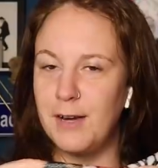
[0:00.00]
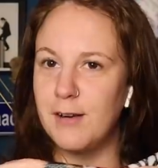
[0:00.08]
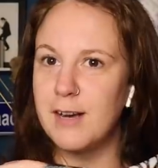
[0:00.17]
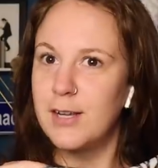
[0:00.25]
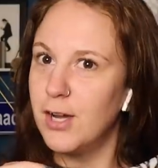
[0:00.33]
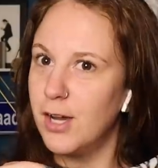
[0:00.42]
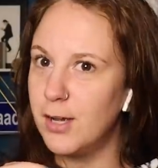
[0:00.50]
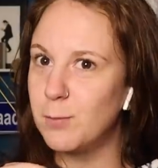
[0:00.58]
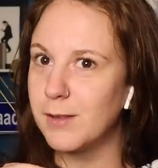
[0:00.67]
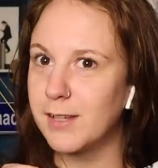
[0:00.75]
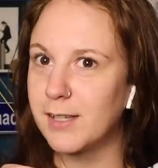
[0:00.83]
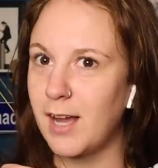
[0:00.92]
Very good
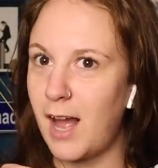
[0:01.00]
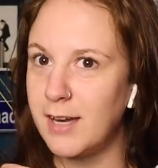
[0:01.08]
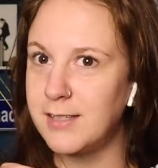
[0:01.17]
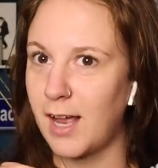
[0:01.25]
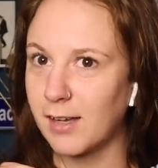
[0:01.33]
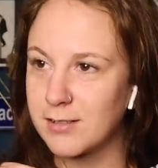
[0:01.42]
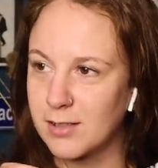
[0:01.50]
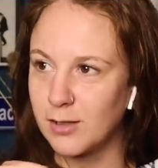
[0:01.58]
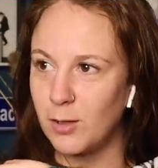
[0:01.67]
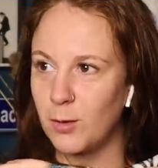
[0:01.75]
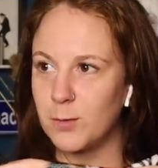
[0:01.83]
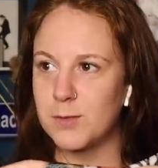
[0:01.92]
with the context
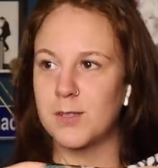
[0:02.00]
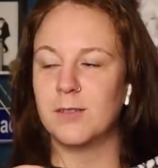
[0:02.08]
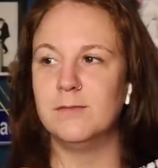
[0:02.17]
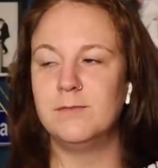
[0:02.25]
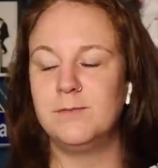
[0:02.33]
clues.